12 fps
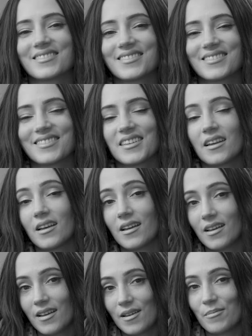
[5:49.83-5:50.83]
So again,
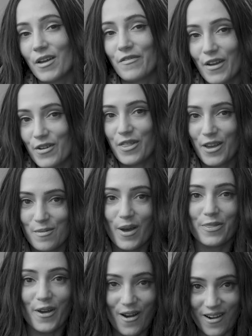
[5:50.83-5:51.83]
if you're a one-man
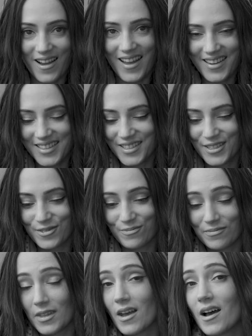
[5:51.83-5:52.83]
show and you don't have a lot of
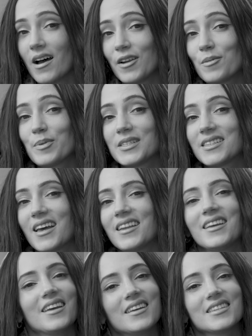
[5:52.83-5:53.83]
people to help you out,
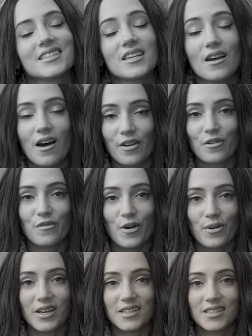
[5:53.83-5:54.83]
this little guy is gonna
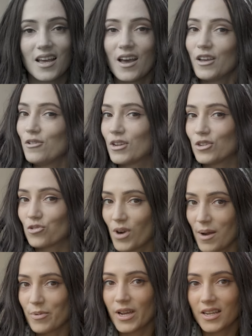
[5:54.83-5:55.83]
nail your
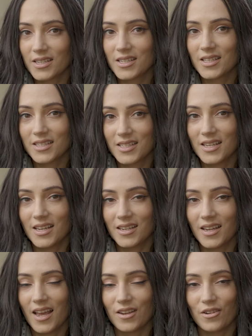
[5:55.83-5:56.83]
autofocus every
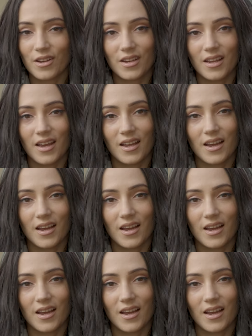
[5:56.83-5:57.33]
single time.